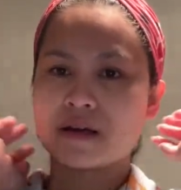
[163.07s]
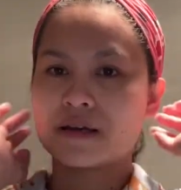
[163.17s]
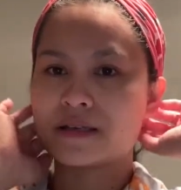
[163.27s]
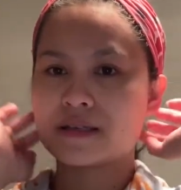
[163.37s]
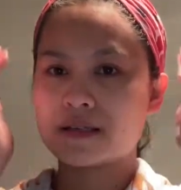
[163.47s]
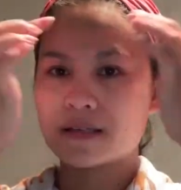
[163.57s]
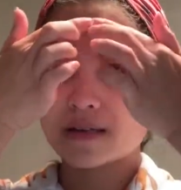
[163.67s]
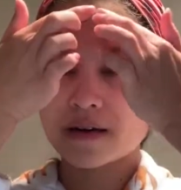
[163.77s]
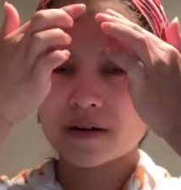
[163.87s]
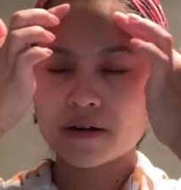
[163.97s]
excess
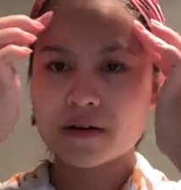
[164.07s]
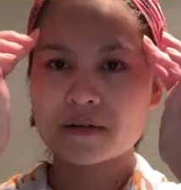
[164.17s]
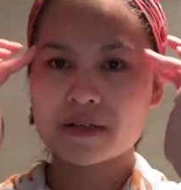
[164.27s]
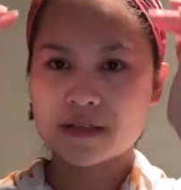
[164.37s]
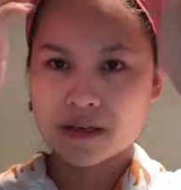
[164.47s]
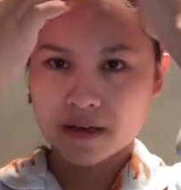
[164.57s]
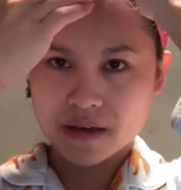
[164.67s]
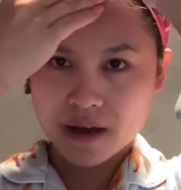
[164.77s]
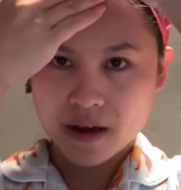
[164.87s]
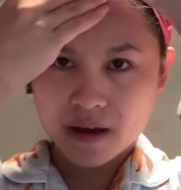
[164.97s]
hair around this
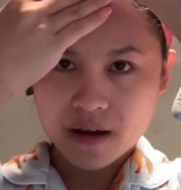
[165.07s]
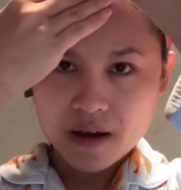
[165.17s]
area